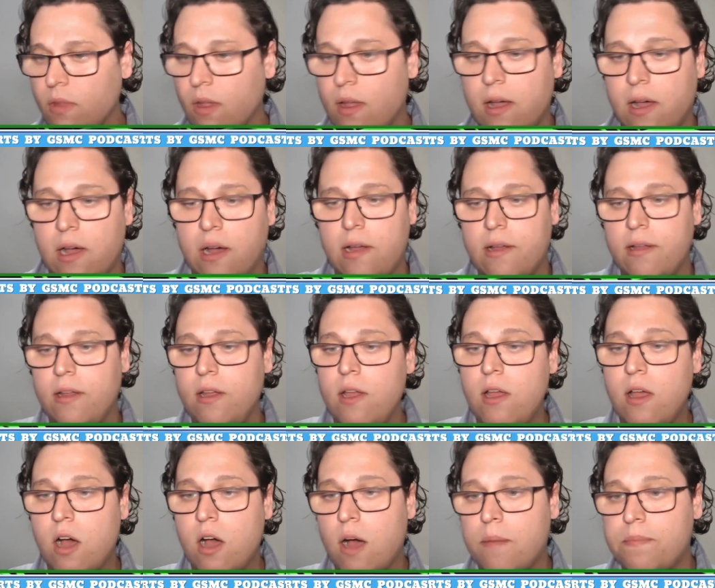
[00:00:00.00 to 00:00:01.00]
uh,
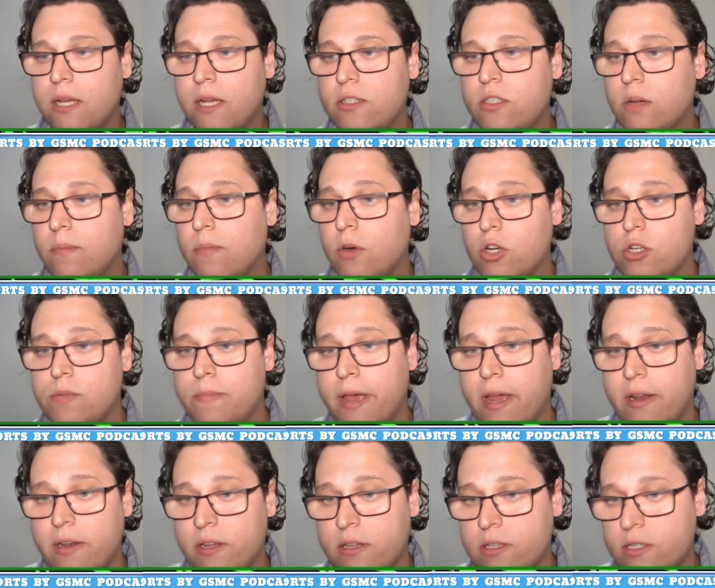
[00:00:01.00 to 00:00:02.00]
updates on March
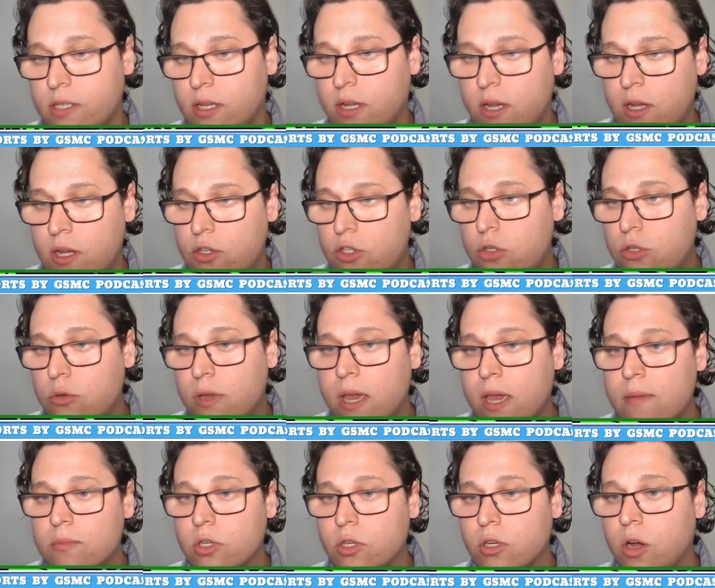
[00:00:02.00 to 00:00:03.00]
Madness. Two
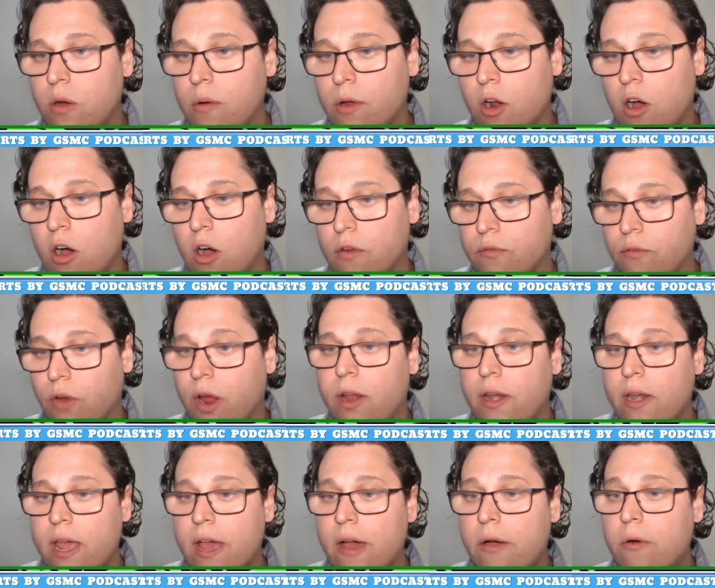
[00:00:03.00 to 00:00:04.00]
games are going on right
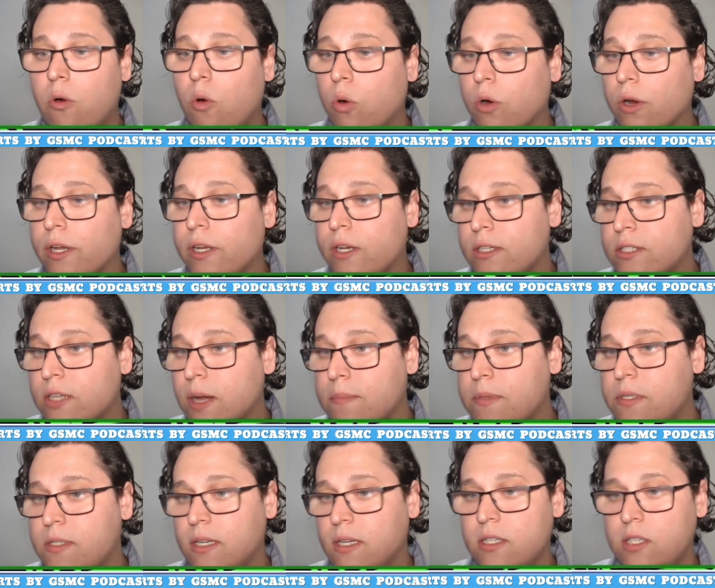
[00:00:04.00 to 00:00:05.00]
now. Oregon is up
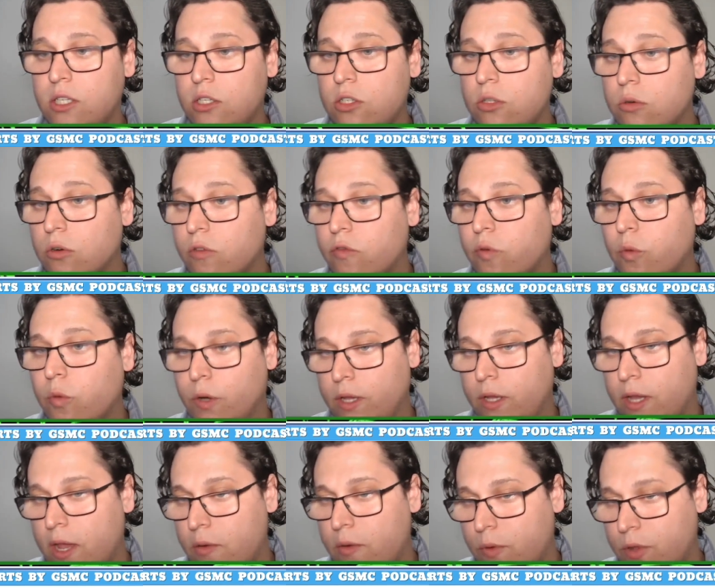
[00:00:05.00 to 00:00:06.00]
sixty-two to
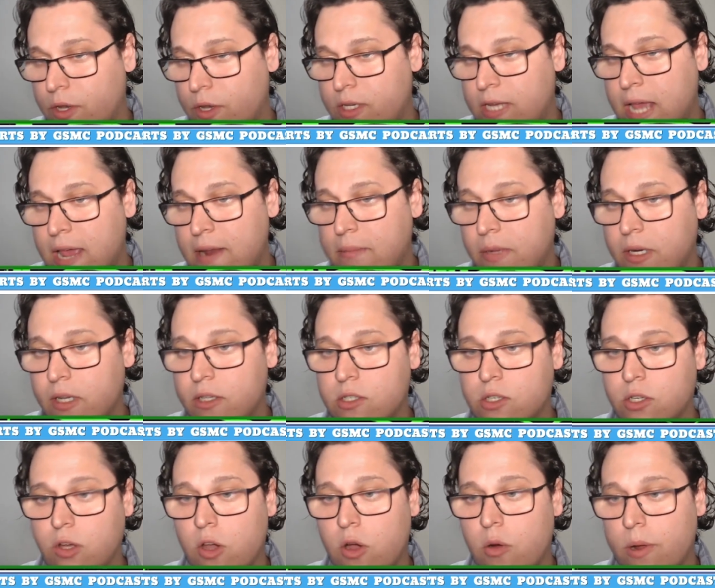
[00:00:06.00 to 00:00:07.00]
forty-eight with ten minutes to
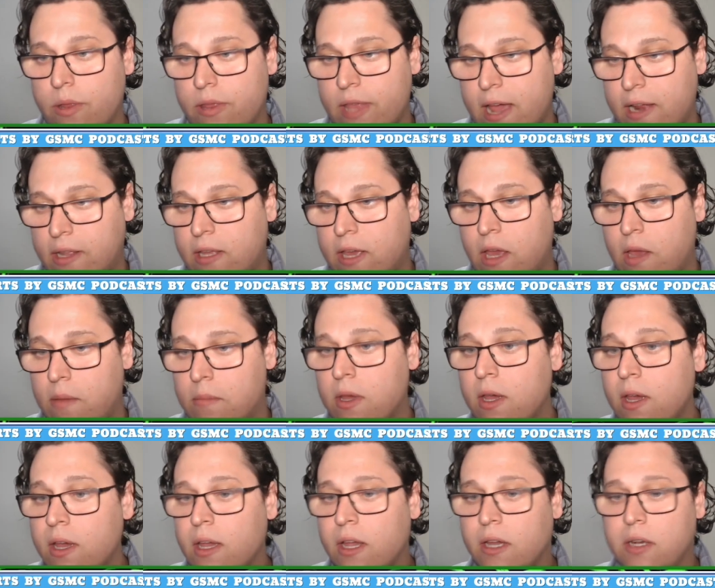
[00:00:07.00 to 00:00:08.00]
go in that game.
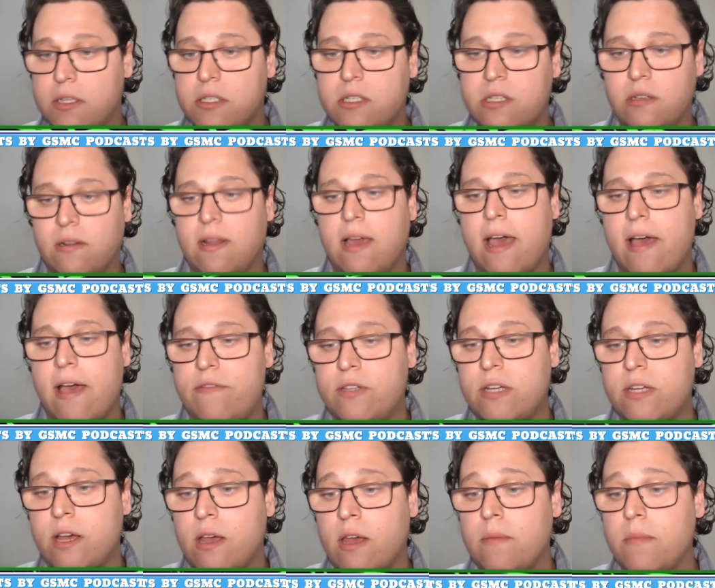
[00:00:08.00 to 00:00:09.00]
It is still
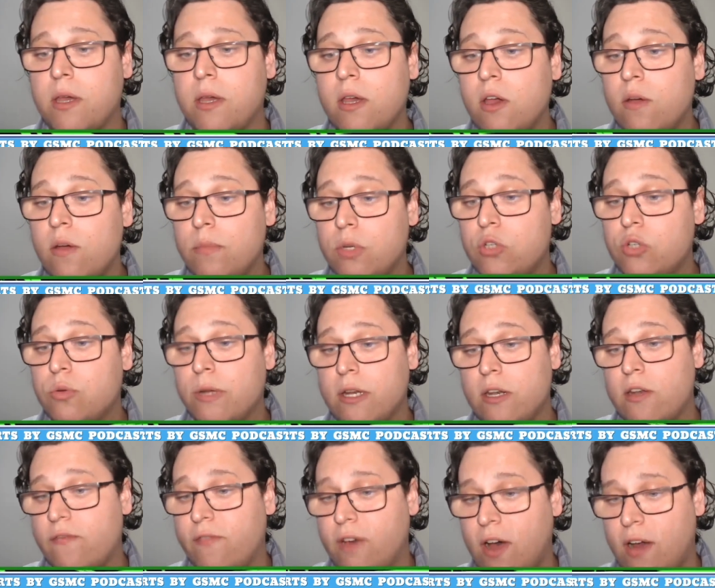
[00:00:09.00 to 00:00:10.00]
halftime between
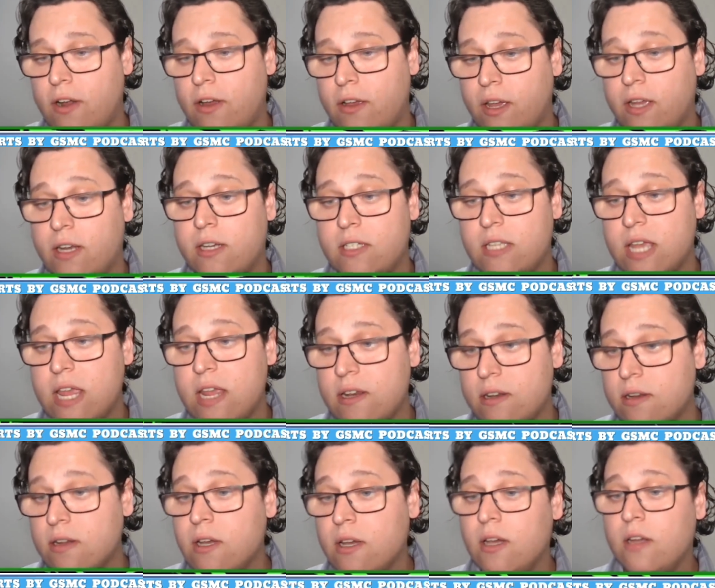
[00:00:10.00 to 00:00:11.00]
Nevada and
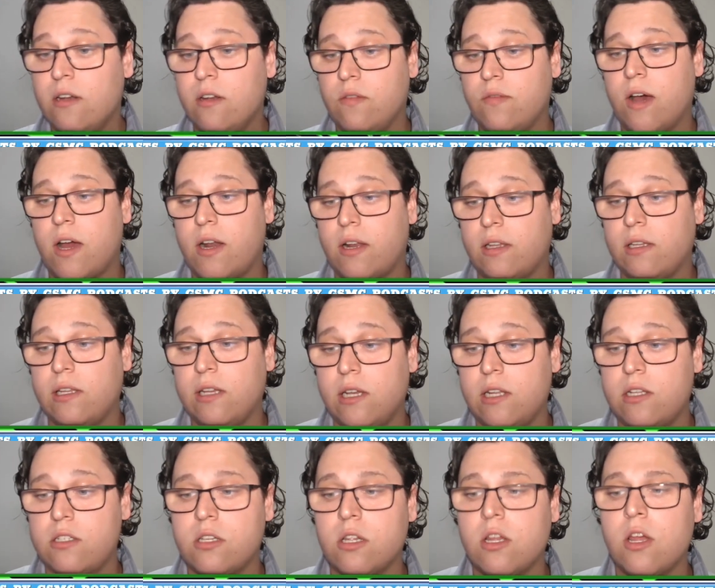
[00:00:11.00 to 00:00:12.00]
Dayton. Nevada
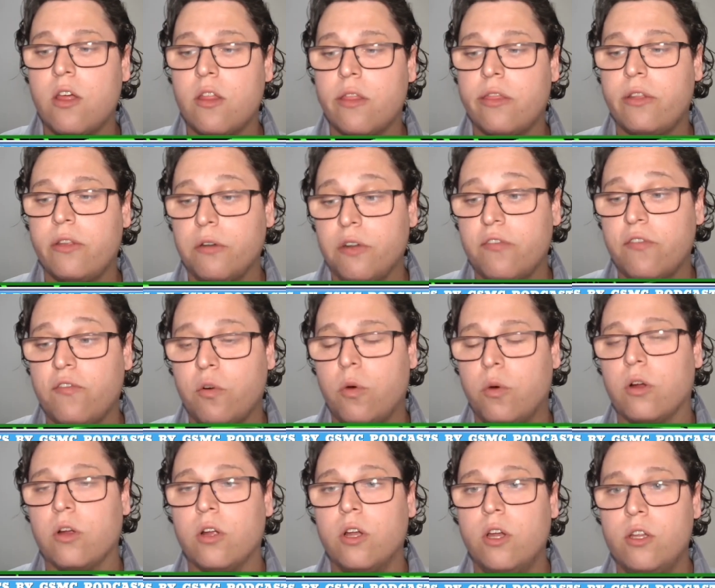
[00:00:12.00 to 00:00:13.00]
leads
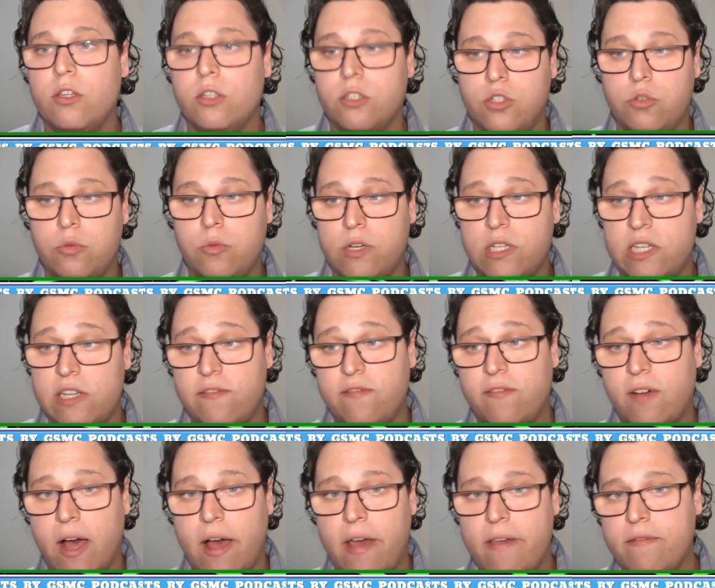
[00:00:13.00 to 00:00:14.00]
thirty-four to
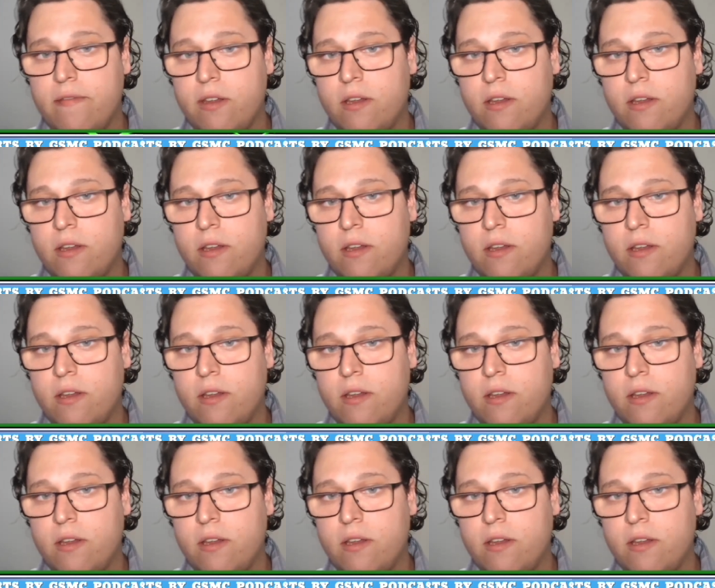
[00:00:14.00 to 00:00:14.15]
twenty-five.